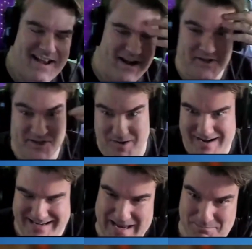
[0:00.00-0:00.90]
You know, just
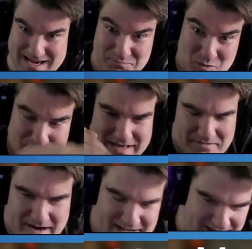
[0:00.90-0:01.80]
trying to keep things moving,
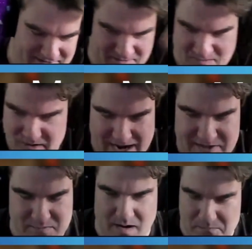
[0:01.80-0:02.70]
right? Because there's all kinds
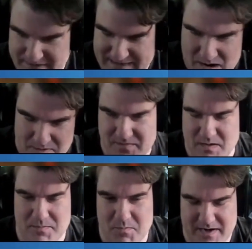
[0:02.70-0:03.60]
of problems like that would
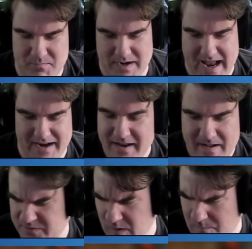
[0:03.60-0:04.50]
would would have.
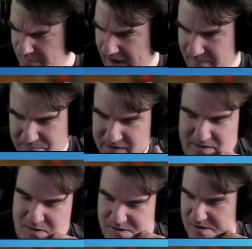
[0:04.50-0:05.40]
So yeah, you
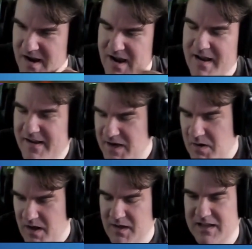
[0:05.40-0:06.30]
you're. You
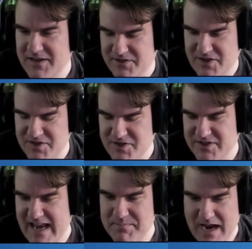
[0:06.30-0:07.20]
know, a lot of these decisions
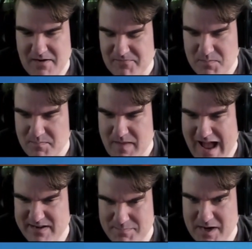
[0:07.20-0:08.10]
just came down from
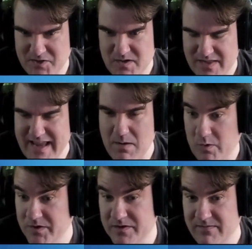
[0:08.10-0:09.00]
having to make sure that the game
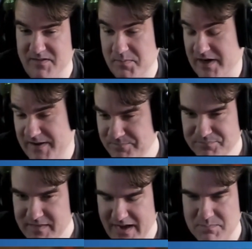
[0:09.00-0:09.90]
worked for everybody.
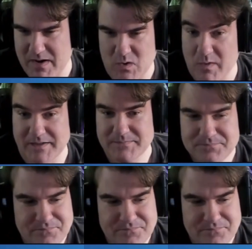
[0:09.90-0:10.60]
Yeah, no matter what.